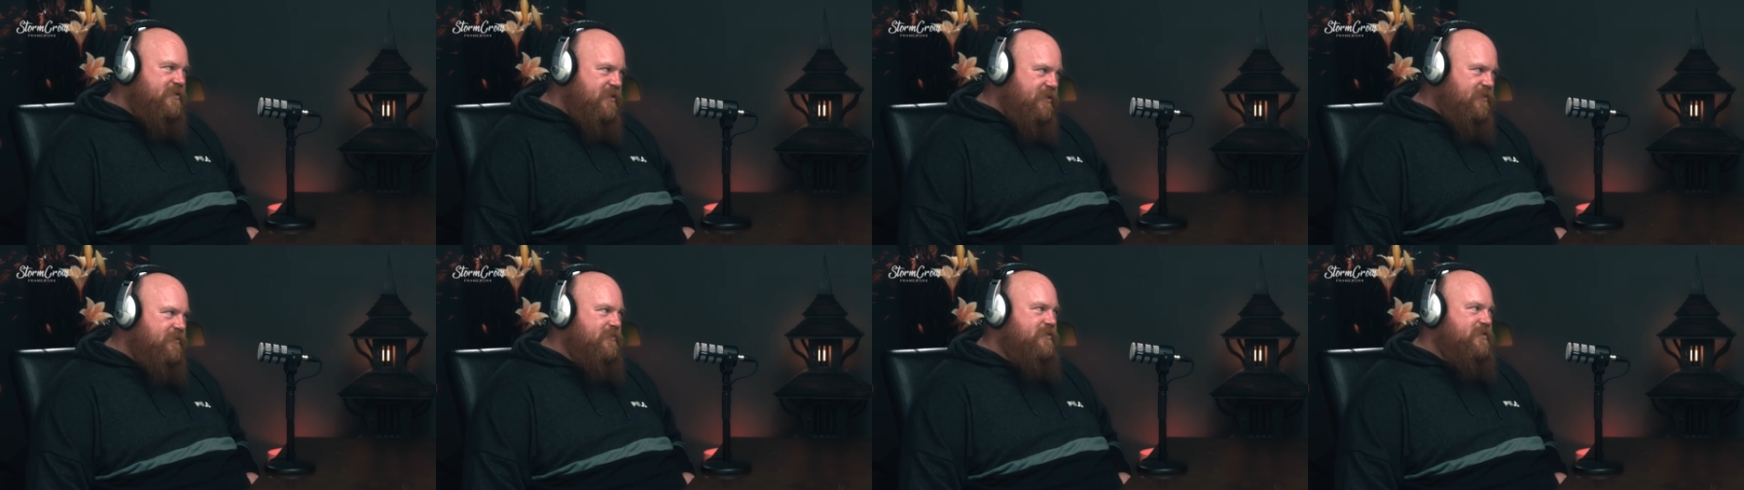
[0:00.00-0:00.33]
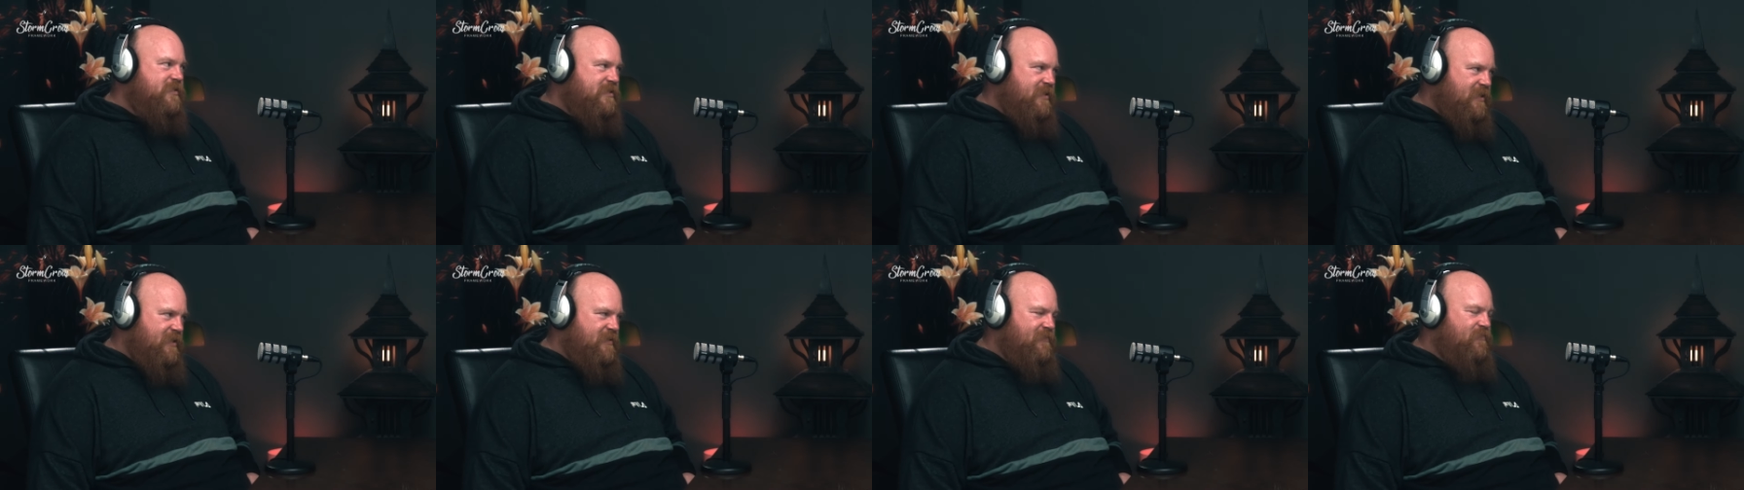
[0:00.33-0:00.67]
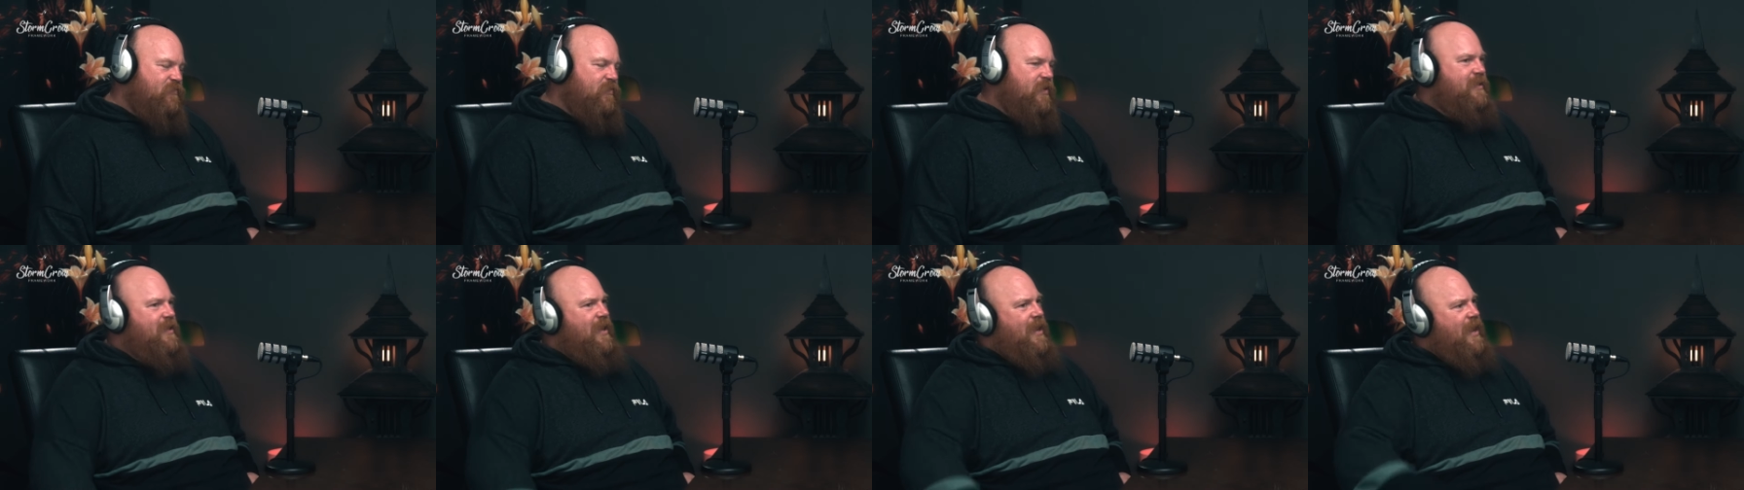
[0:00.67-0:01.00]
physical stuff,
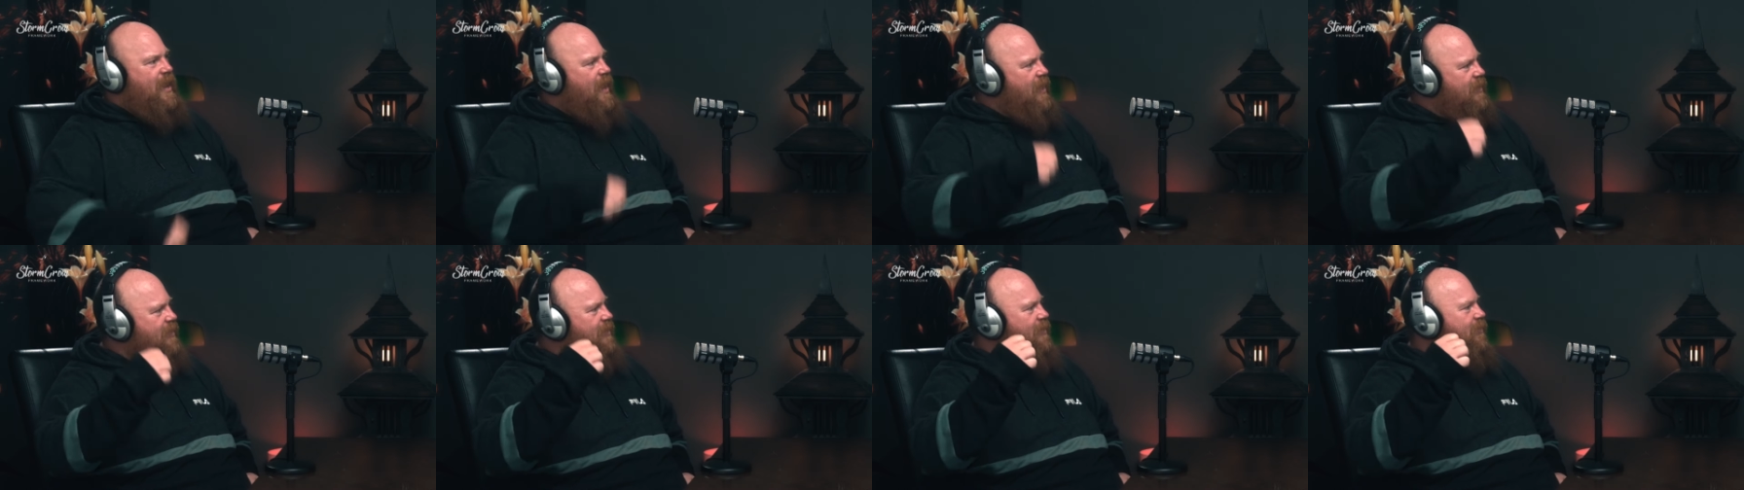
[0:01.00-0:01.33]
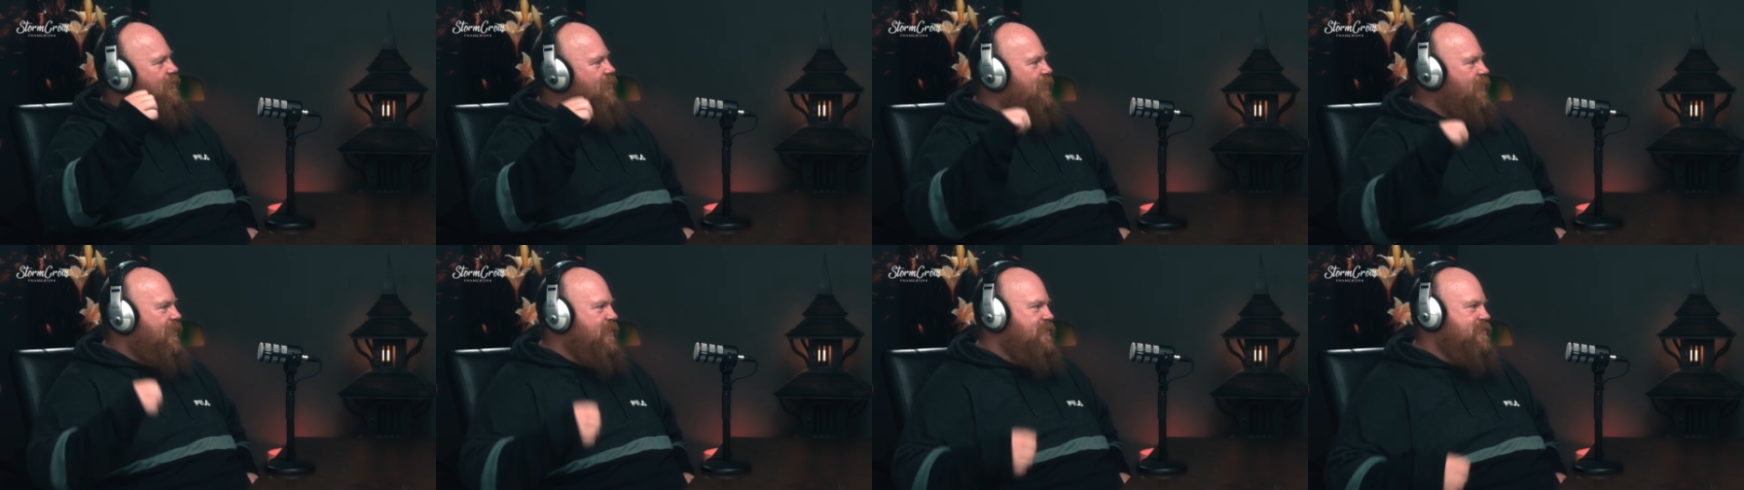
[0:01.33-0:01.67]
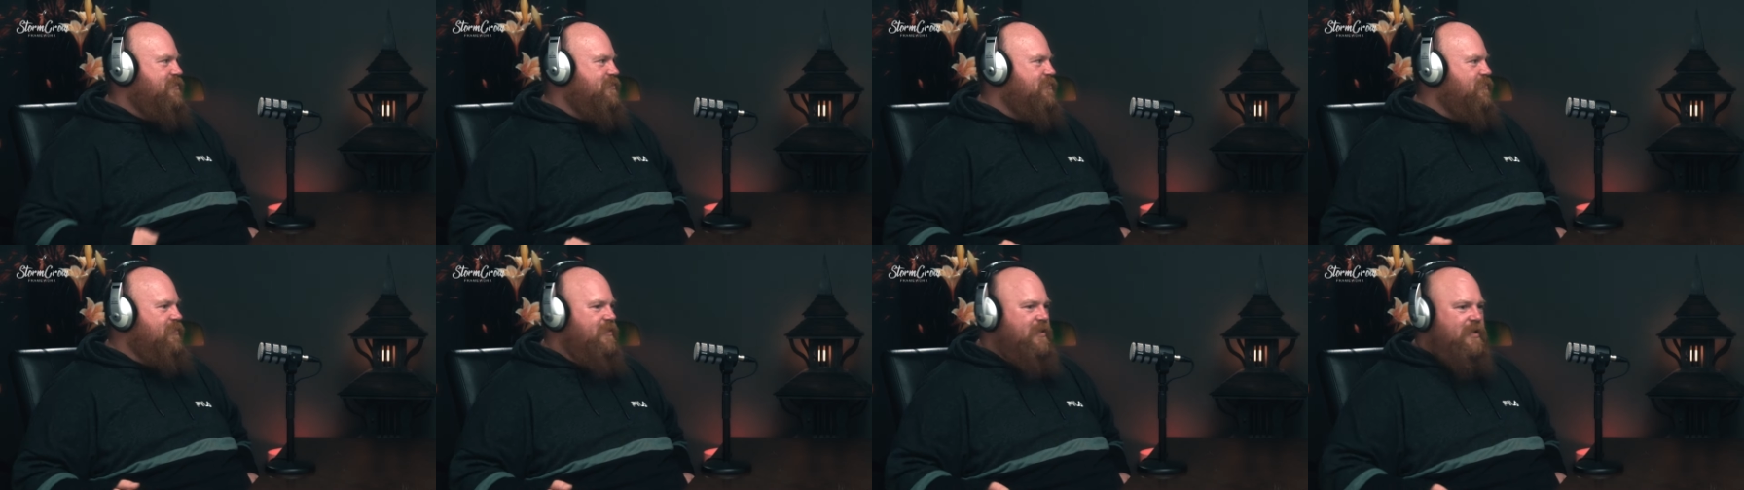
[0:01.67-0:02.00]
whether you're hanging
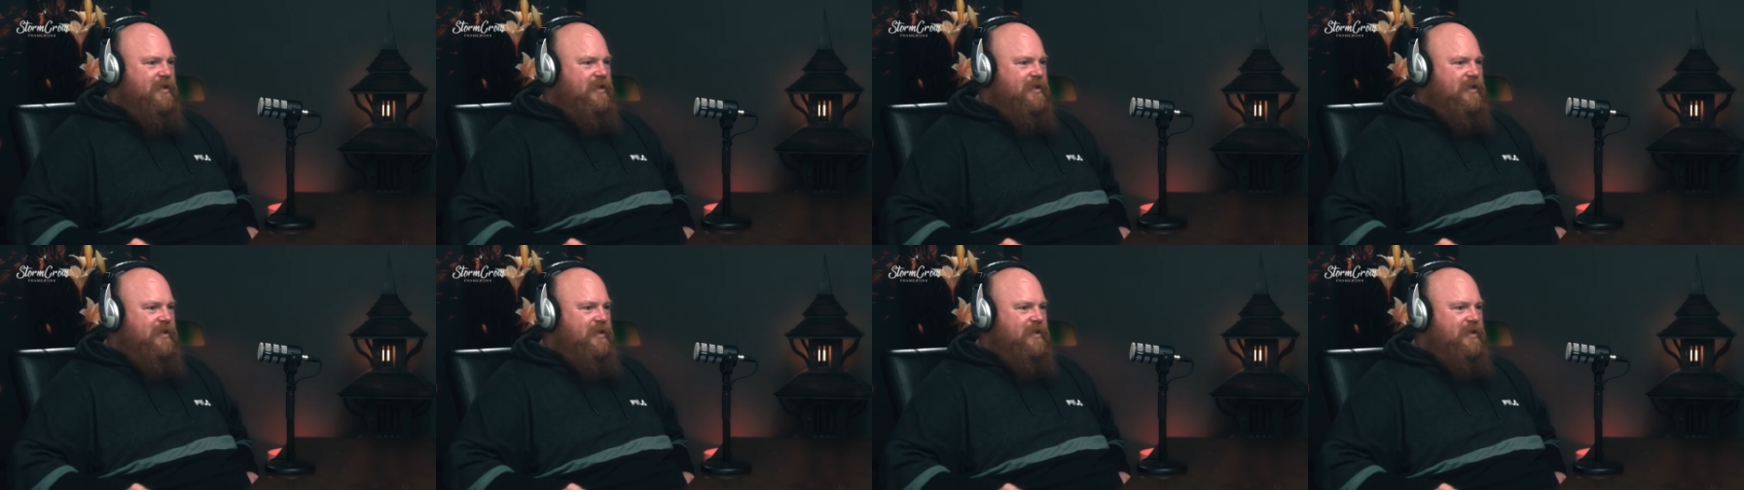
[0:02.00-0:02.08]
lights or